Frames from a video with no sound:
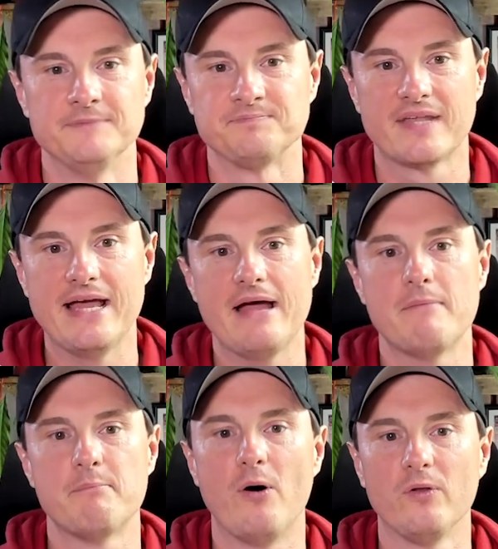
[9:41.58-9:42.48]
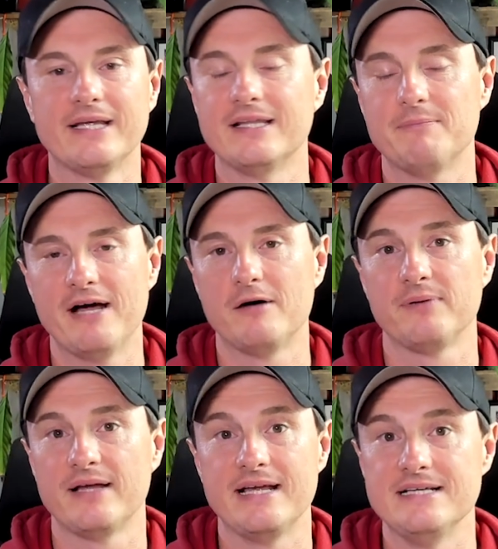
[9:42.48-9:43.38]
Their bowling in the power
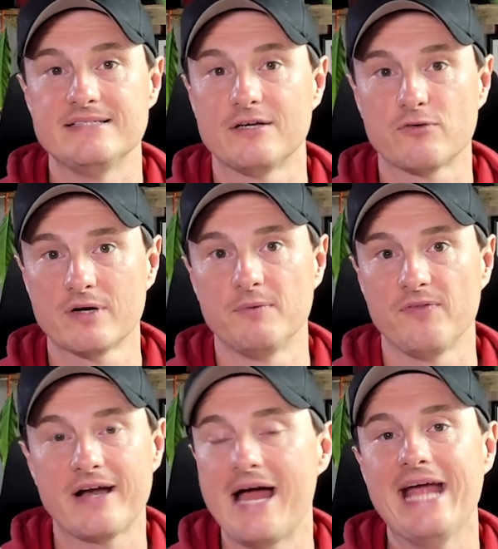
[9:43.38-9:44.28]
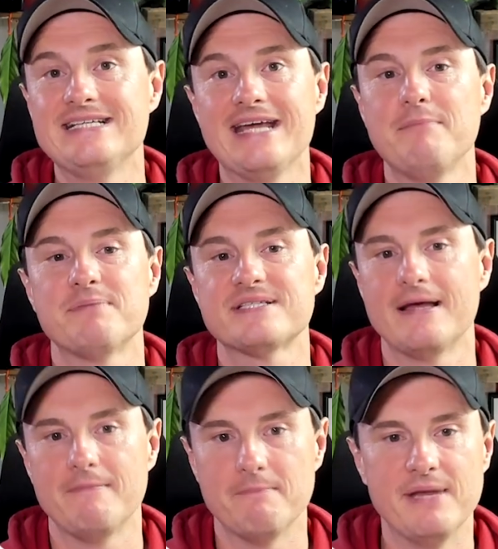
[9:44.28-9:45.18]
play is incredible. They're
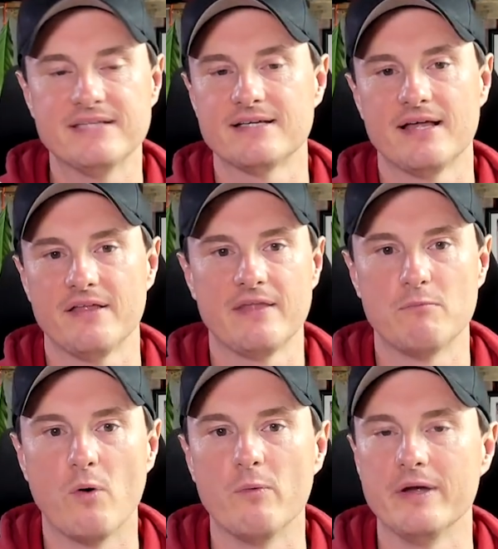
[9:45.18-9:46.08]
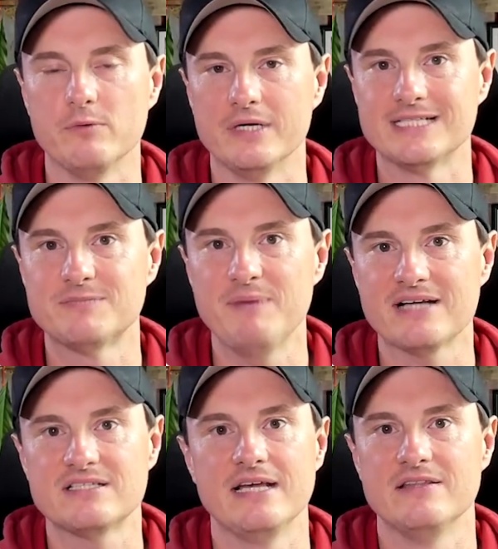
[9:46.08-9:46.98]
18% better than what we would
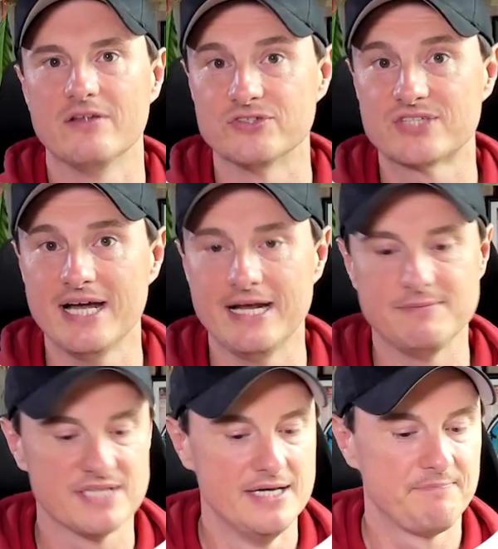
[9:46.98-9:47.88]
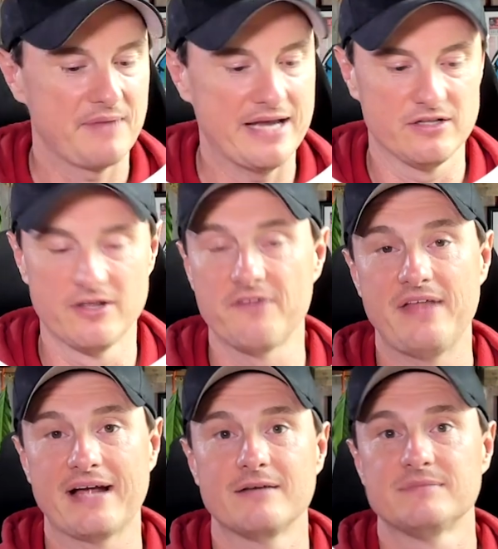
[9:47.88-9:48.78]
expect in those games, and a lot of
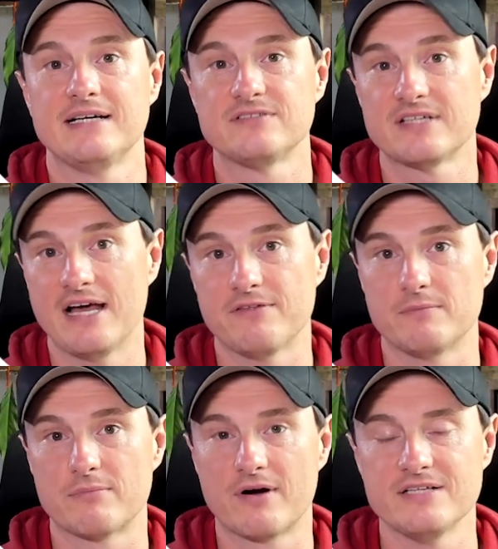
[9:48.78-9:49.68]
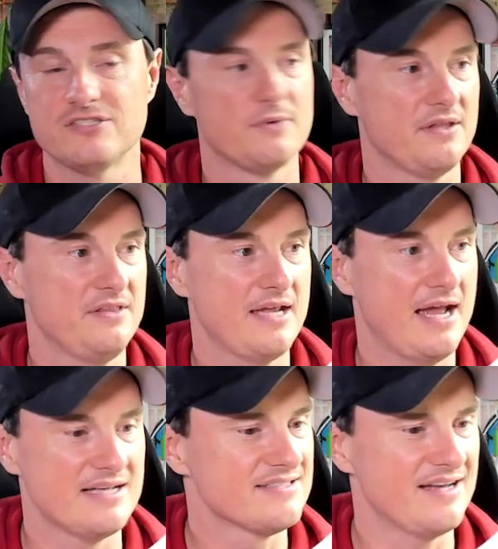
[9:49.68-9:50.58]
that comes down to Catherine Bryce, who I think
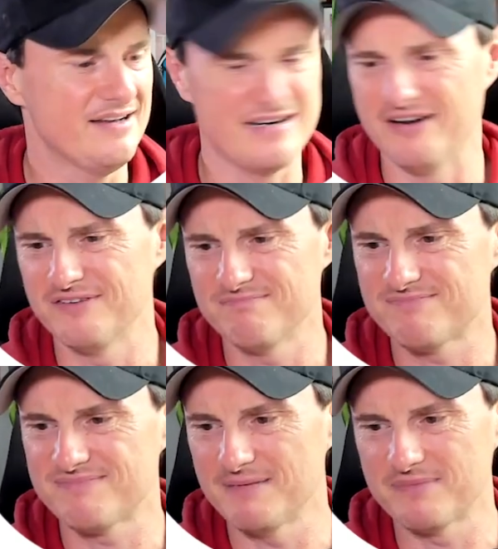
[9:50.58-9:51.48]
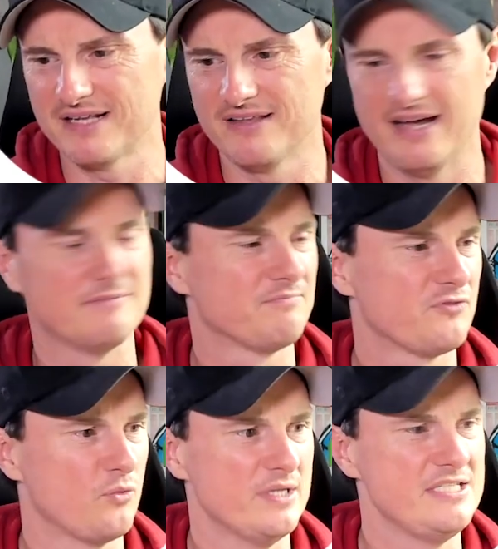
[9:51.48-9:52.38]
has, I don't know, something like
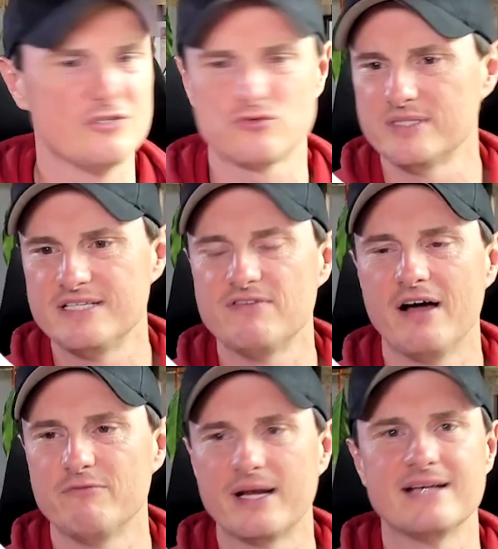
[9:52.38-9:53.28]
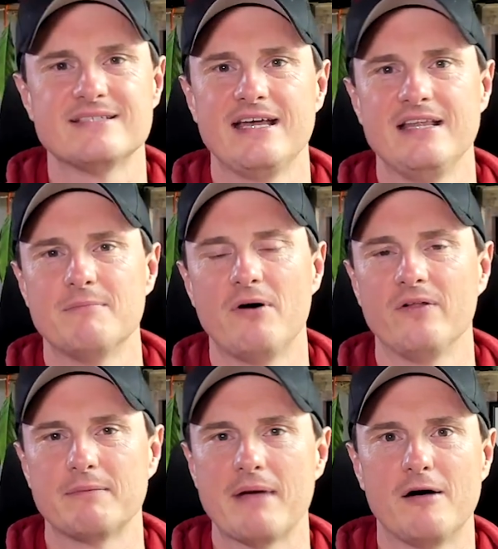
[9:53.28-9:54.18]
20 or 25 wickets in the
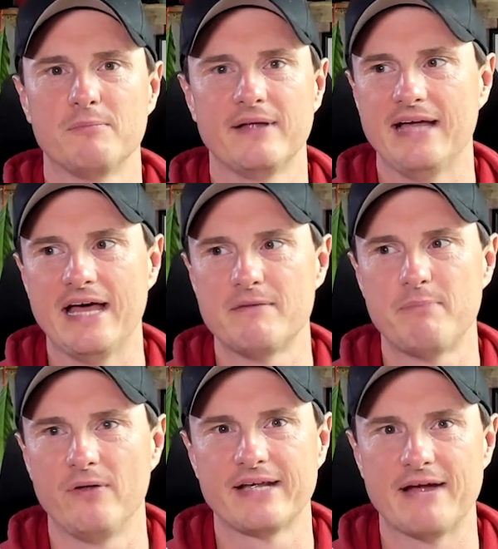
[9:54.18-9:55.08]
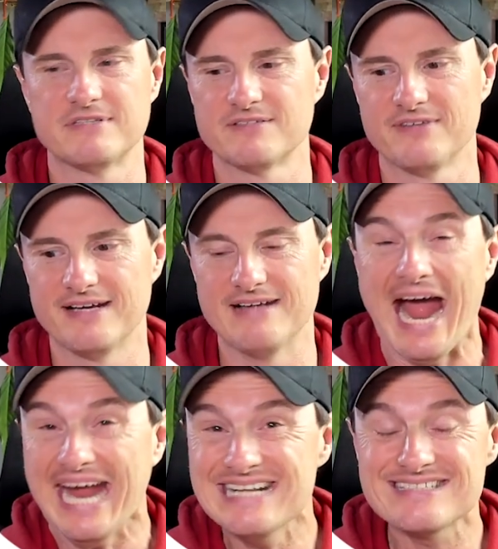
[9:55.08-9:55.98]
bowling power play at a bowling average of like
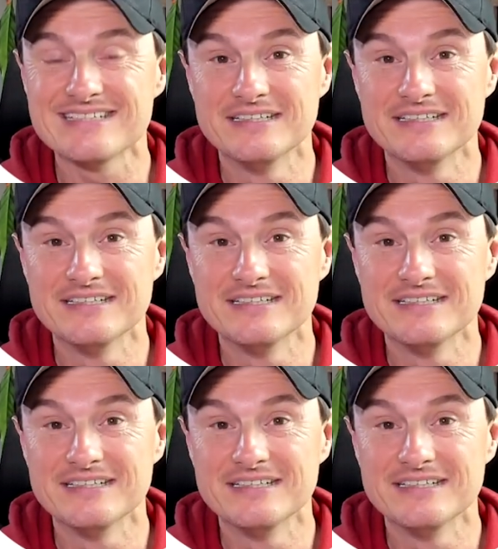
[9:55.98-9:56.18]
8.